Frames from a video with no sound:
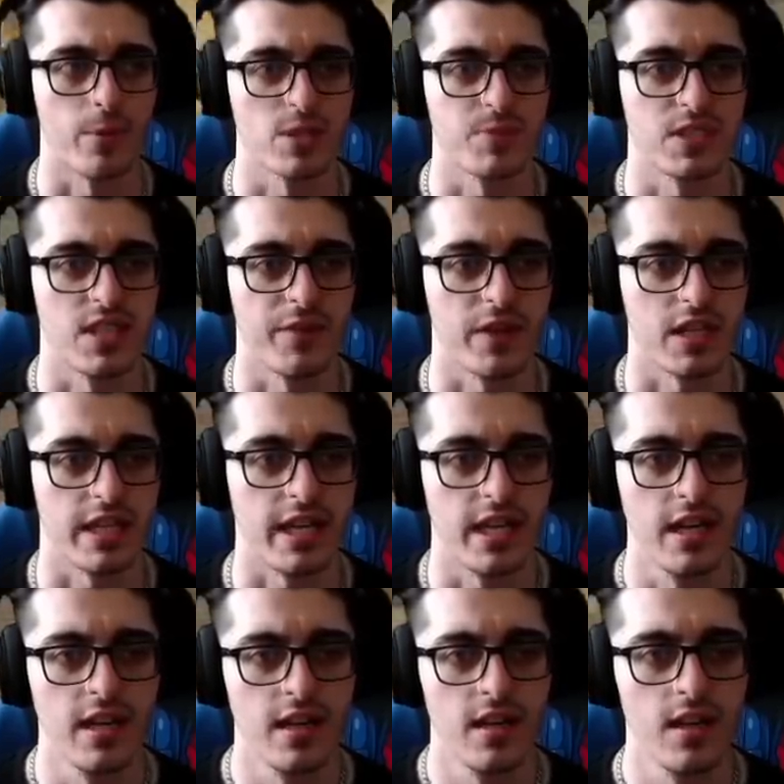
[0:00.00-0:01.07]
specifically.
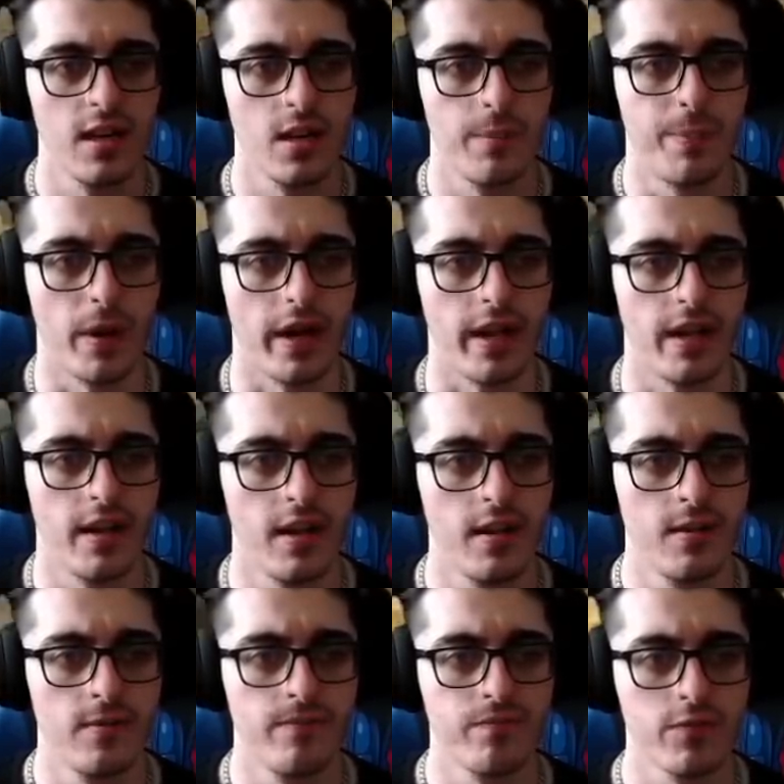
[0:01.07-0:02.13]
But
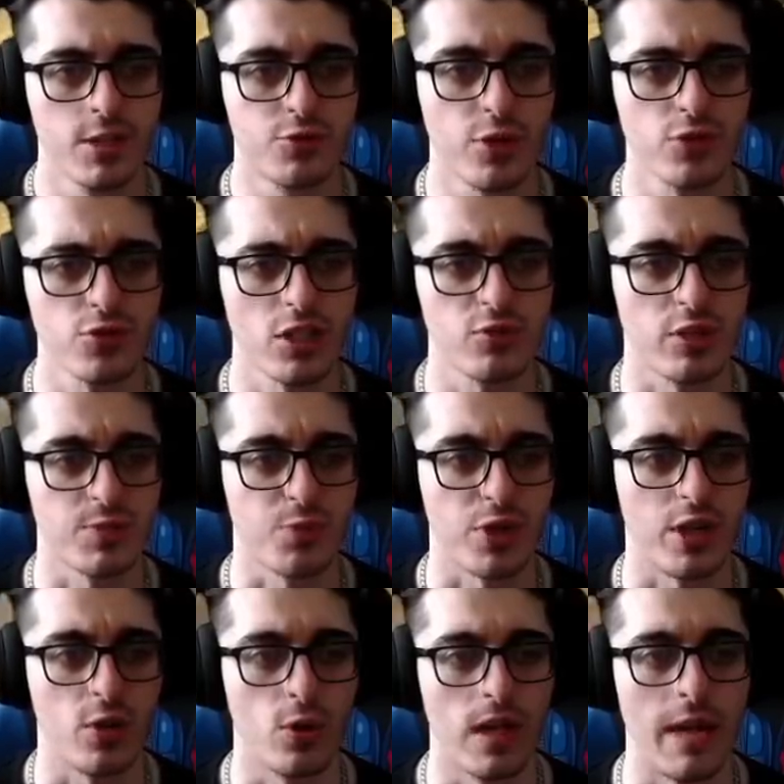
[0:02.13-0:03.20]
the drill charge one's pretty
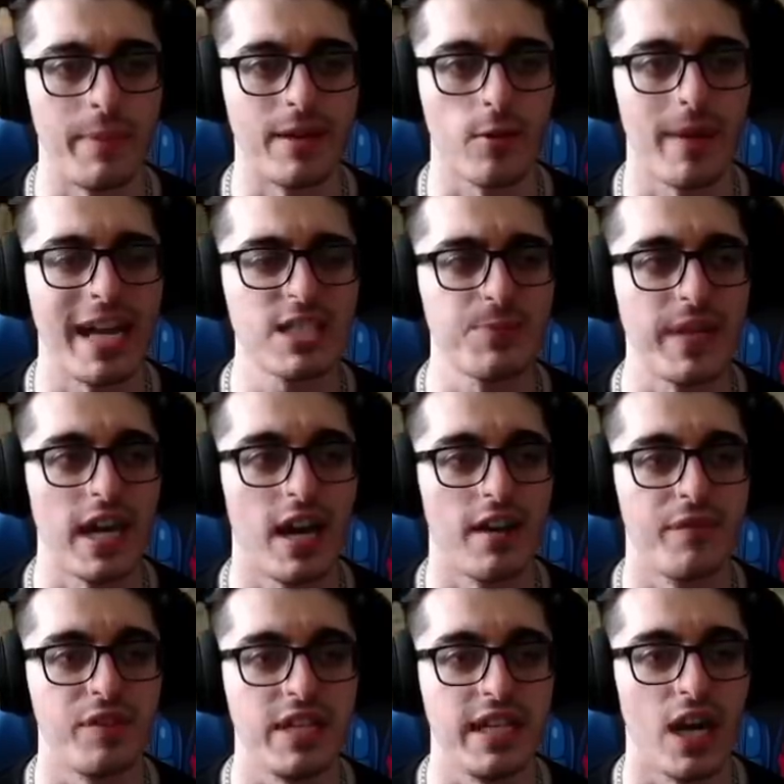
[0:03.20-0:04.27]
cool. I mean, it reminds me
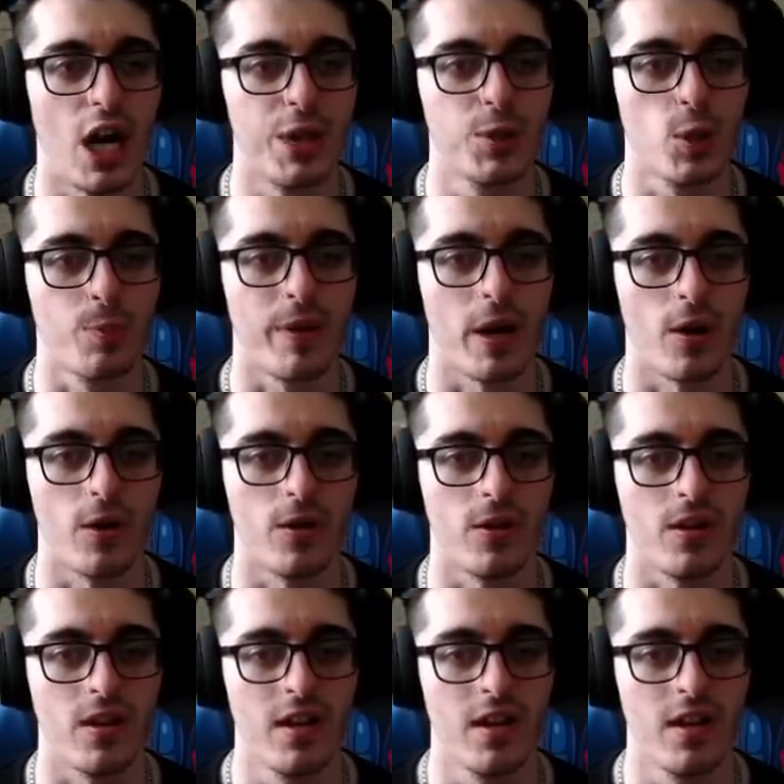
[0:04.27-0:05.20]
of the underbarrel